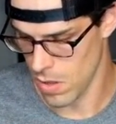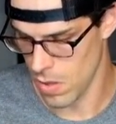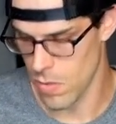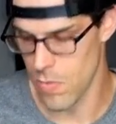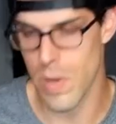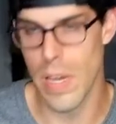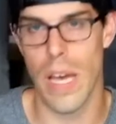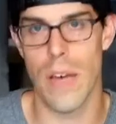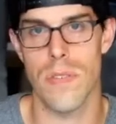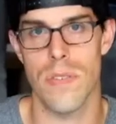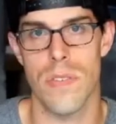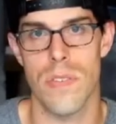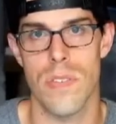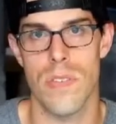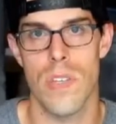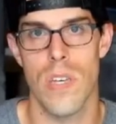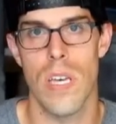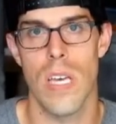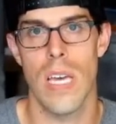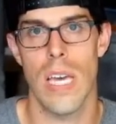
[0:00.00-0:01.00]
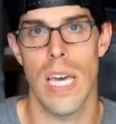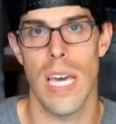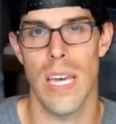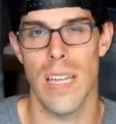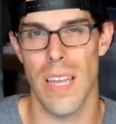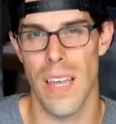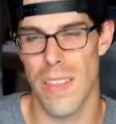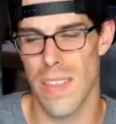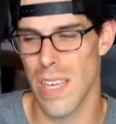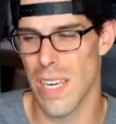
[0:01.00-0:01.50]
3 ounces.
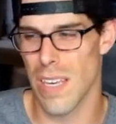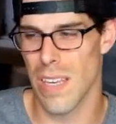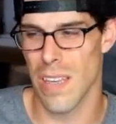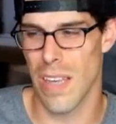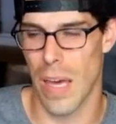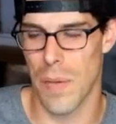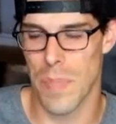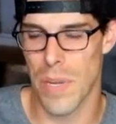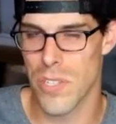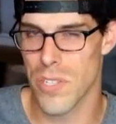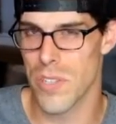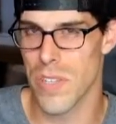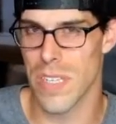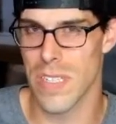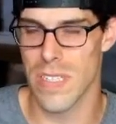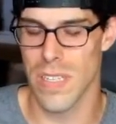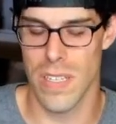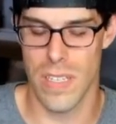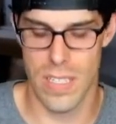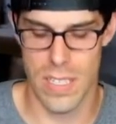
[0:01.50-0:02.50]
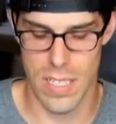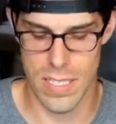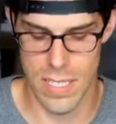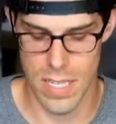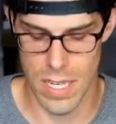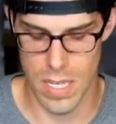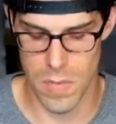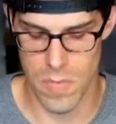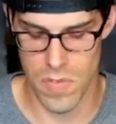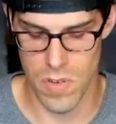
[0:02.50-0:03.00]
And I'm not sure they sell the
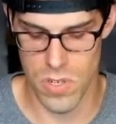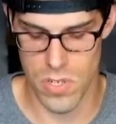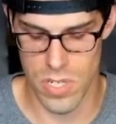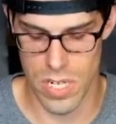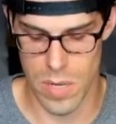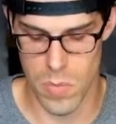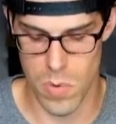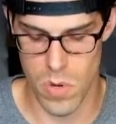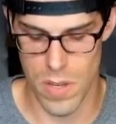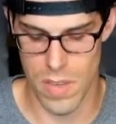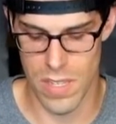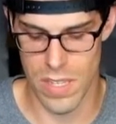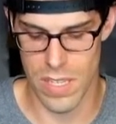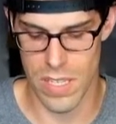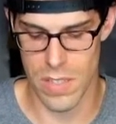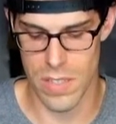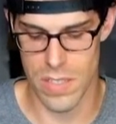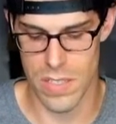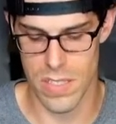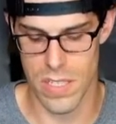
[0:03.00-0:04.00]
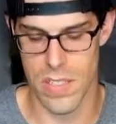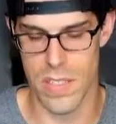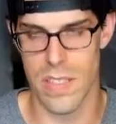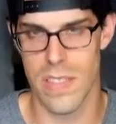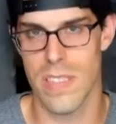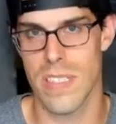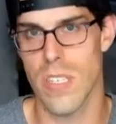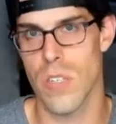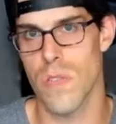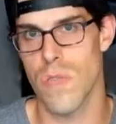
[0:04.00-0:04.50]
titanium version anymore. I think they only sell the
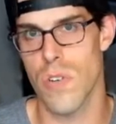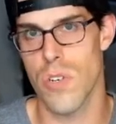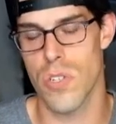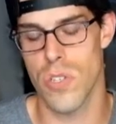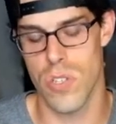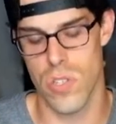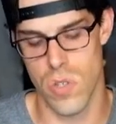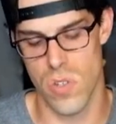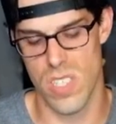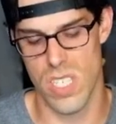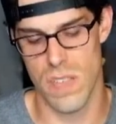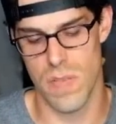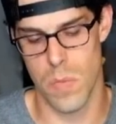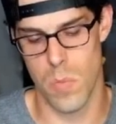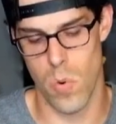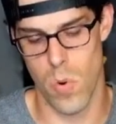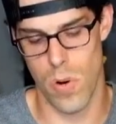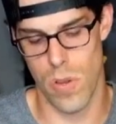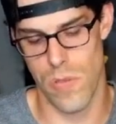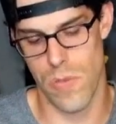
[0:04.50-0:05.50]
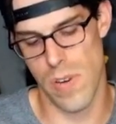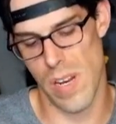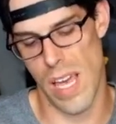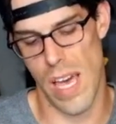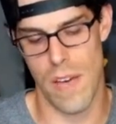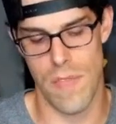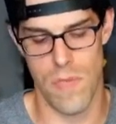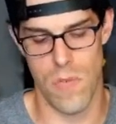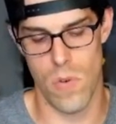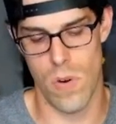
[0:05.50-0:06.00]
steel version, so it's even more,
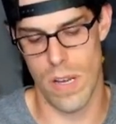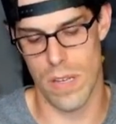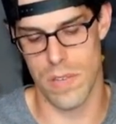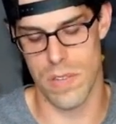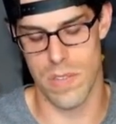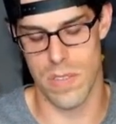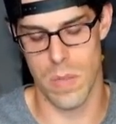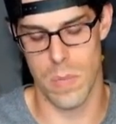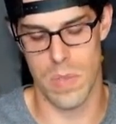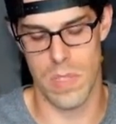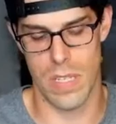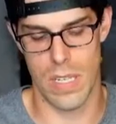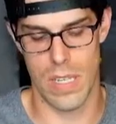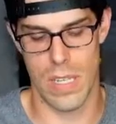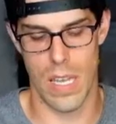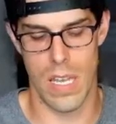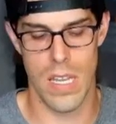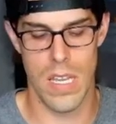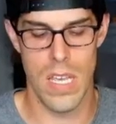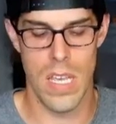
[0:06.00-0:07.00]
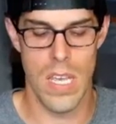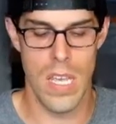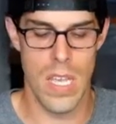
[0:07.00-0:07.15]
3.5, 4 ounces, something like that.